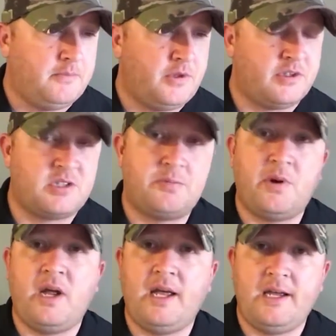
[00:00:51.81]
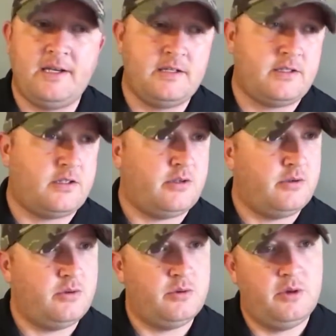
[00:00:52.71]
to the sprays,
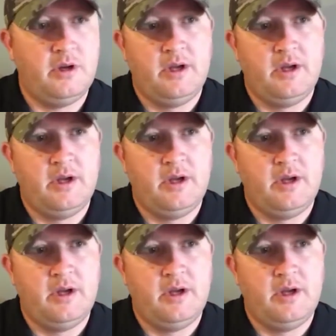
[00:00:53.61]
to,